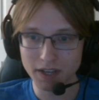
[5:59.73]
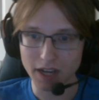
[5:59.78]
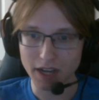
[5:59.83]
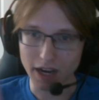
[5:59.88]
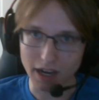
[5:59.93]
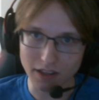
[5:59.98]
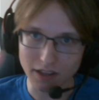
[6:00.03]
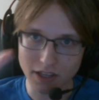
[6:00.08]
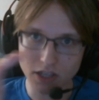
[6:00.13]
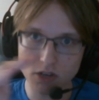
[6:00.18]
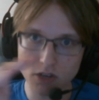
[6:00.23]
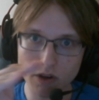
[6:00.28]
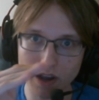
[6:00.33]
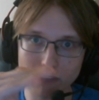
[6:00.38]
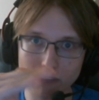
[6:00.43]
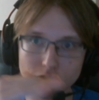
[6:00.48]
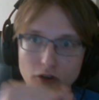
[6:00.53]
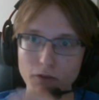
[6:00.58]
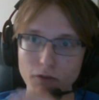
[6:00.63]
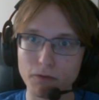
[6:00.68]
And then you
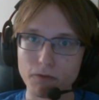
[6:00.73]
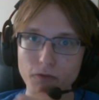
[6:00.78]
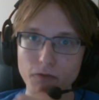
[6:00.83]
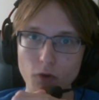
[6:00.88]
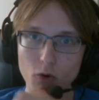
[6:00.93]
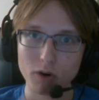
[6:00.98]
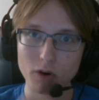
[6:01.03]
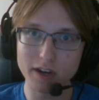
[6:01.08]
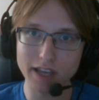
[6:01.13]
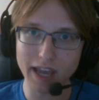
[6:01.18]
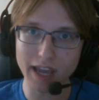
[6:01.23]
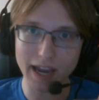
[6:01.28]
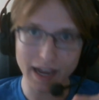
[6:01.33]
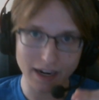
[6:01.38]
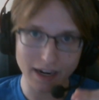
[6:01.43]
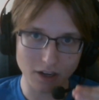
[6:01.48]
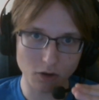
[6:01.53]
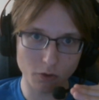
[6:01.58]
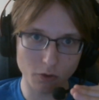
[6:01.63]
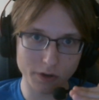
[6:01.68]
have your 4
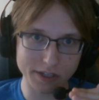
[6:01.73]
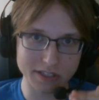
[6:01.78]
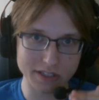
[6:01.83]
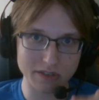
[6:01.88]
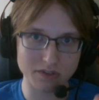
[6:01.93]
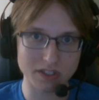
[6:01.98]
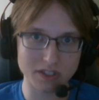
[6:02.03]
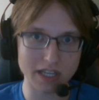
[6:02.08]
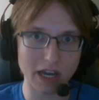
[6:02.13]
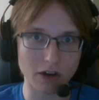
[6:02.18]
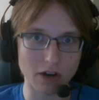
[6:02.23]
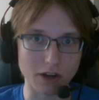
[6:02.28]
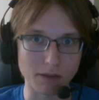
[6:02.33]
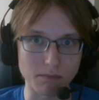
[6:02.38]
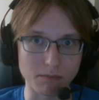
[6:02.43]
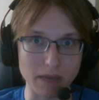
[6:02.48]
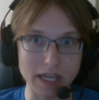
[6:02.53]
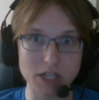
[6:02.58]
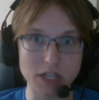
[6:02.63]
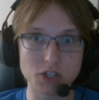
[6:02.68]
categories of scouting:
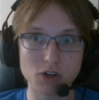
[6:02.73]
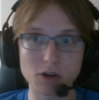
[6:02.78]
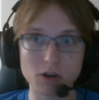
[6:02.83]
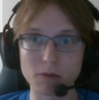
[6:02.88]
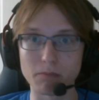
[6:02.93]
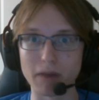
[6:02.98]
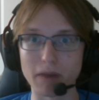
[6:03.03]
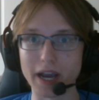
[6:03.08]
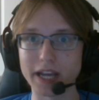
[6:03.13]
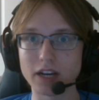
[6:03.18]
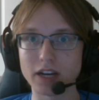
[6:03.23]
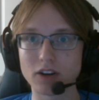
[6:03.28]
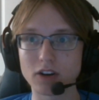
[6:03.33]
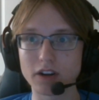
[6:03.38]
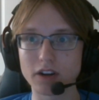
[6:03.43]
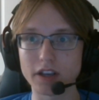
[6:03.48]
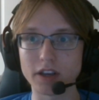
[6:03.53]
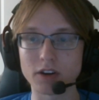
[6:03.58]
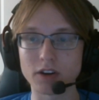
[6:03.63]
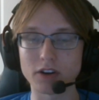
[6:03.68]
major, minor,
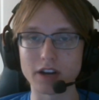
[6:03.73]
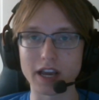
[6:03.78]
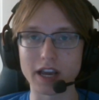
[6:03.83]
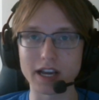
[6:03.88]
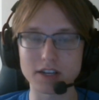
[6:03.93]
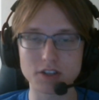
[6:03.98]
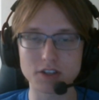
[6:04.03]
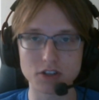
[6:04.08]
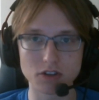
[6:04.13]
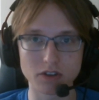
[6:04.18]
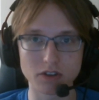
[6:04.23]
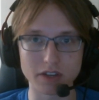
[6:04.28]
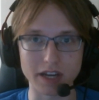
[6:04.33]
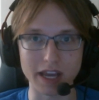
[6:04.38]
international, and